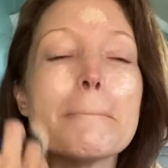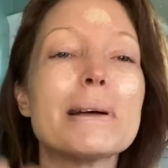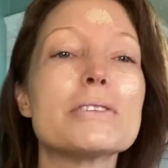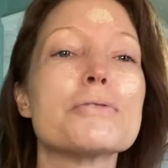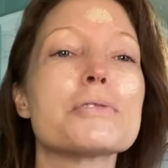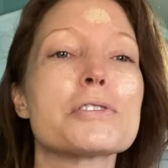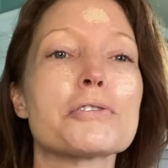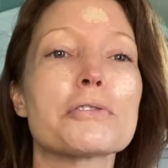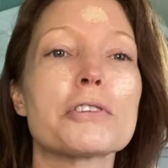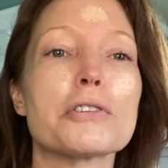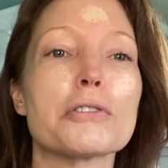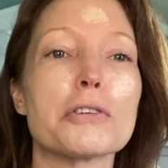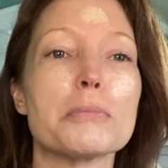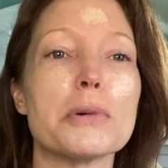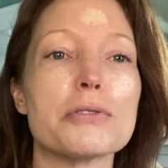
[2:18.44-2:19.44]
do
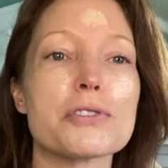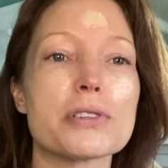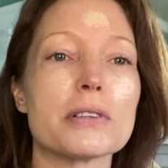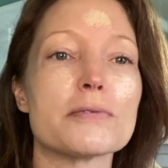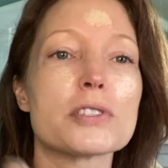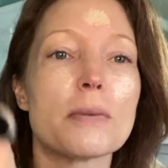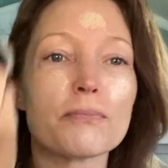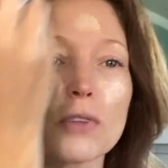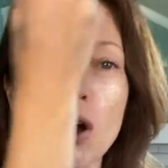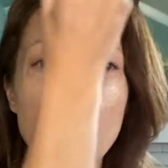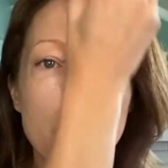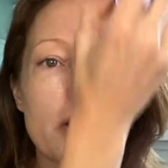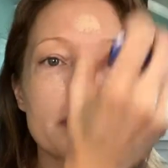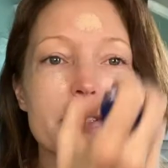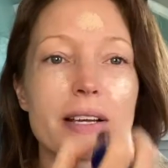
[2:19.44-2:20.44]
circular motions
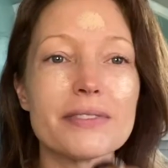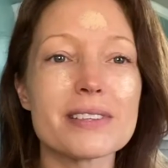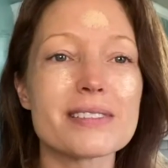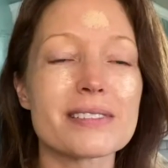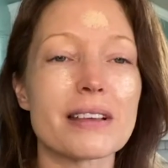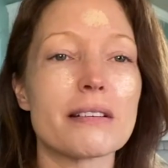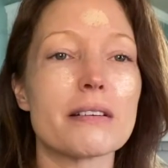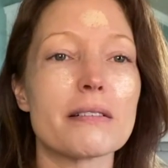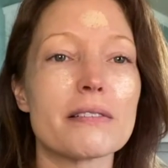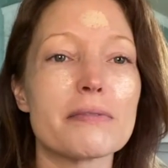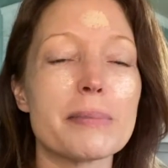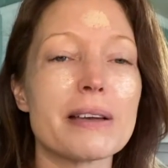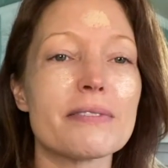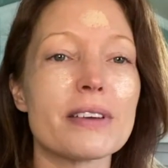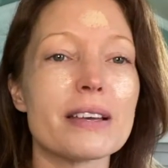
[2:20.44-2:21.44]
all down the center of
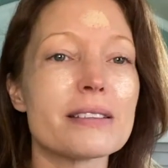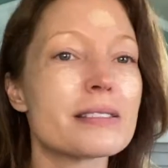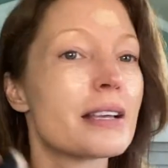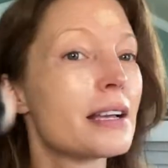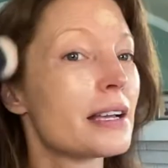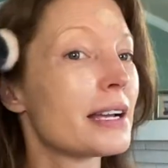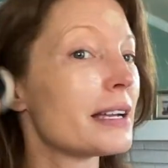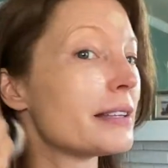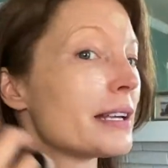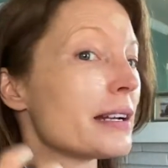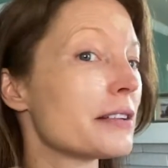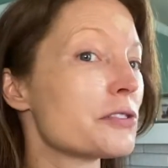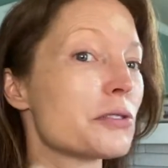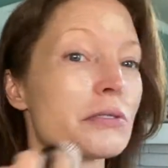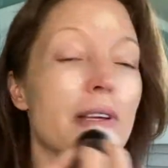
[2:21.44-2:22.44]
my face, and then
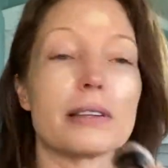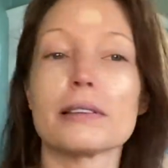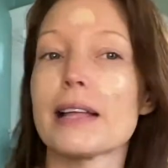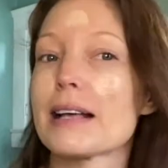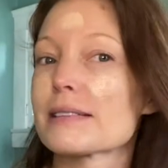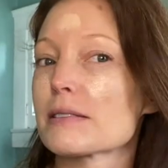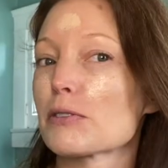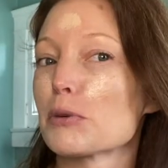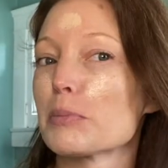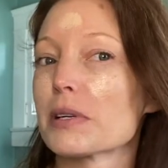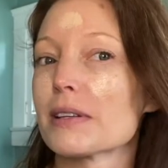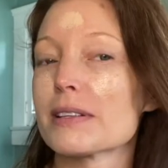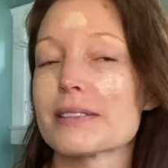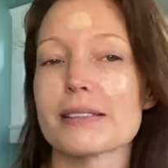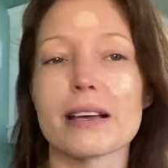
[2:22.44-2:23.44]
I'll do the last little bit
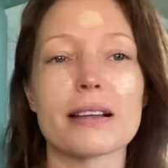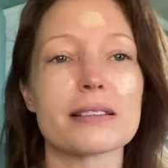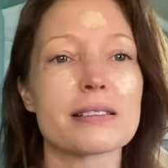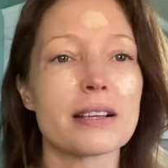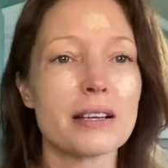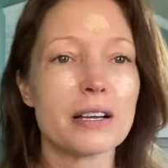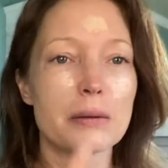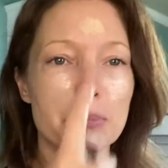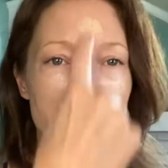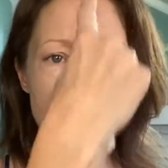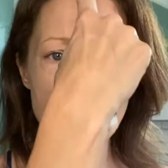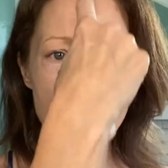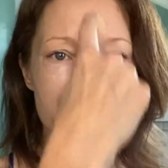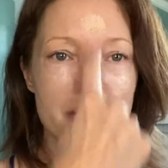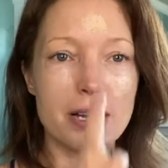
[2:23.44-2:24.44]
on the sides. But
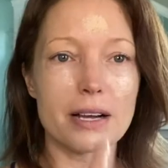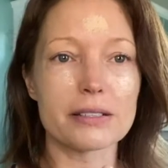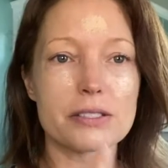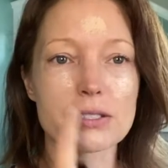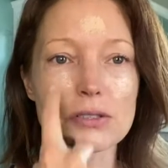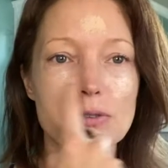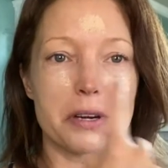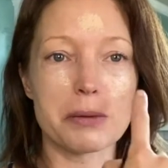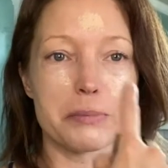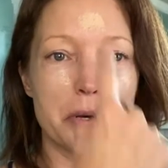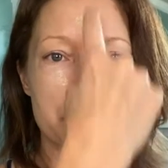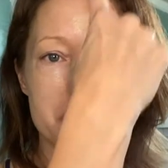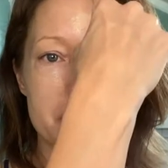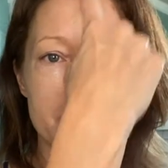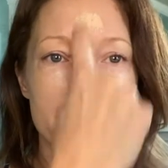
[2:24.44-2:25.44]
I would concentrate
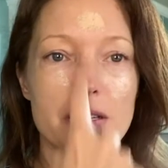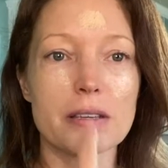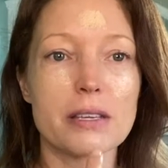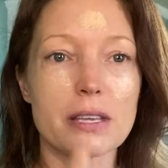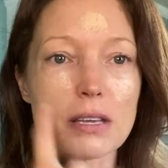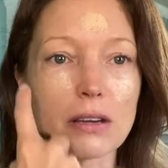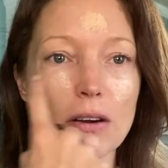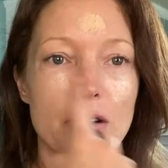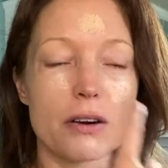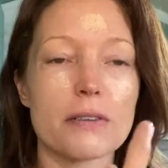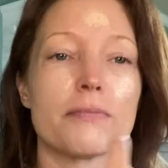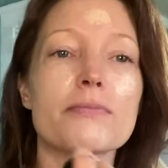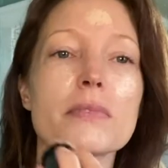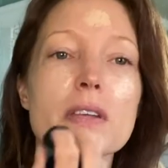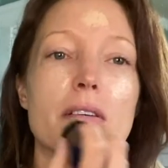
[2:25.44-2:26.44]
mostly here
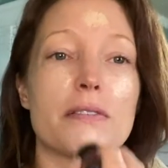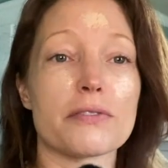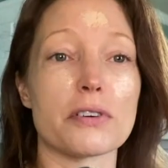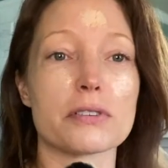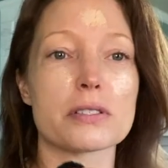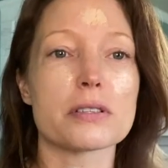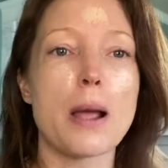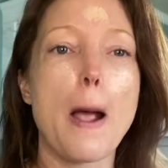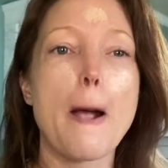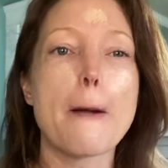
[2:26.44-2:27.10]
first.